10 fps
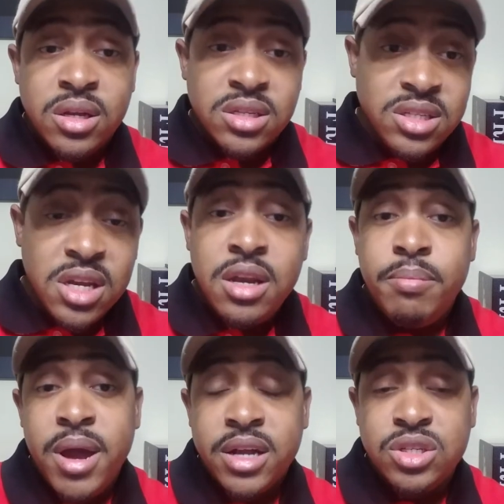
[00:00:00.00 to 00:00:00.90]
send it
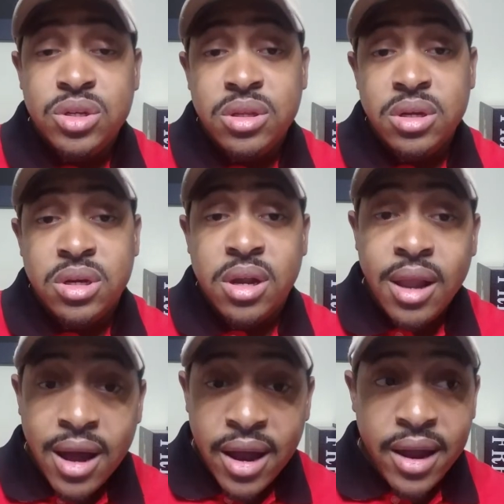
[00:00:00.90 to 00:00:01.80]
back to the
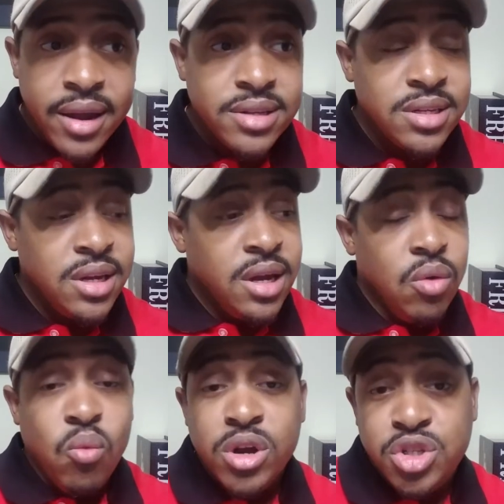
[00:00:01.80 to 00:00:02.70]
client
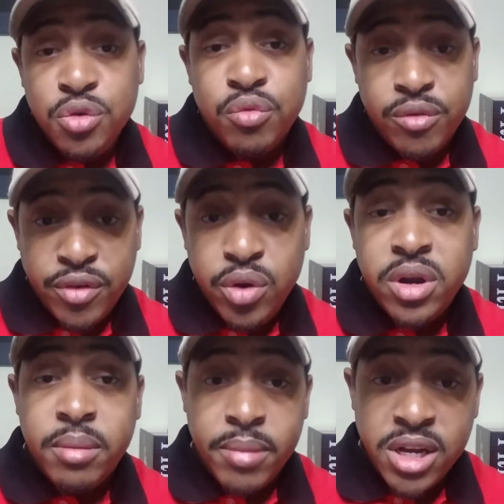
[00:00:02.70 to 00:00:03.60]
once you've reviewed
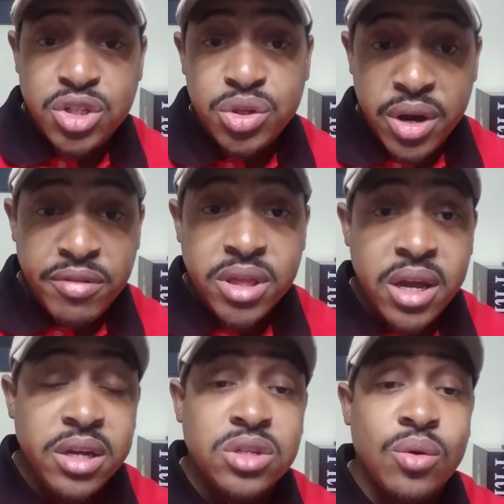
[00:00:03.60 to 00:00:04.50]
it and make sure
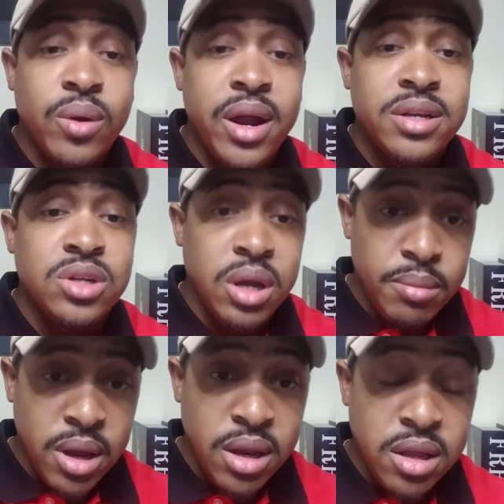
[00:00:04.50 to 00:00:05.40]
everything is correct
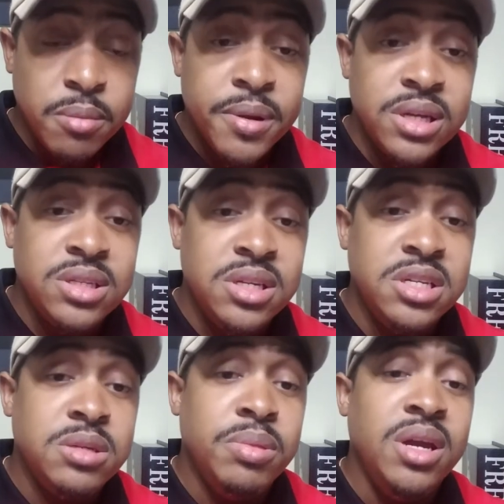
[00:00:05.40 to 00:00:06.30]
and in the place it
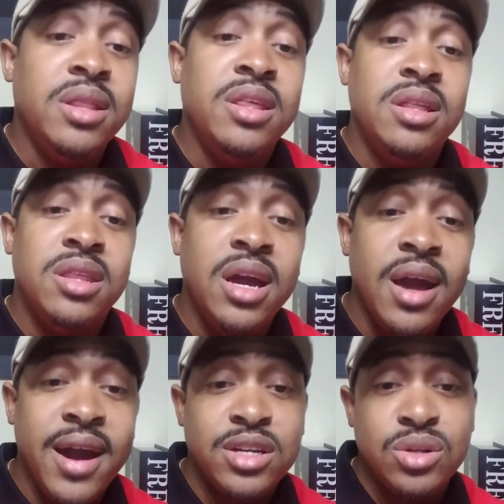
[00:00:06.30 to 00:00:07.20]
needs to be. And then
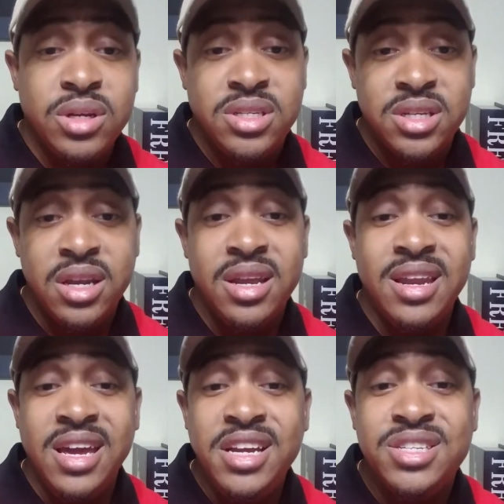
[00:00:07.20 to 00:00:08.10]
they actually send an
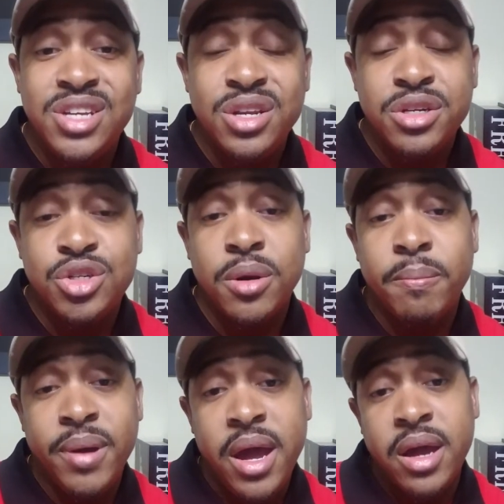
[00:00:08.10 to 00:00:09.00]
e-signature
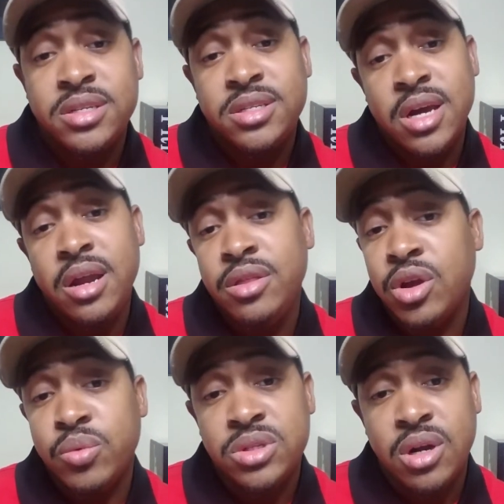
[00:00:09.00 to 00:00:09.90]
back signing
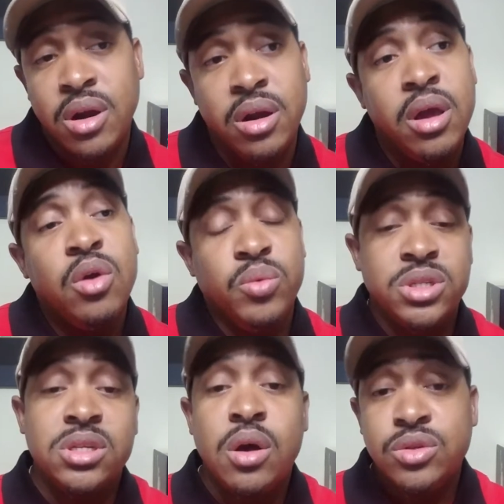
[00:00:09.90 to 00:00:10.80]
their return, which
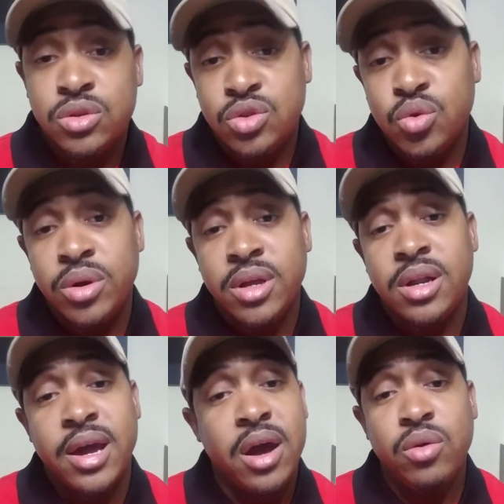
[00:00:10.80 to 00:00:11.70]
is also stored in the
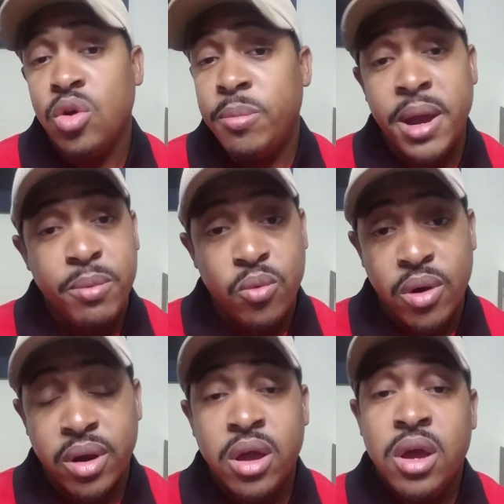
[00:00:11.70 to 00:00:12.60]
cloud. No paperwork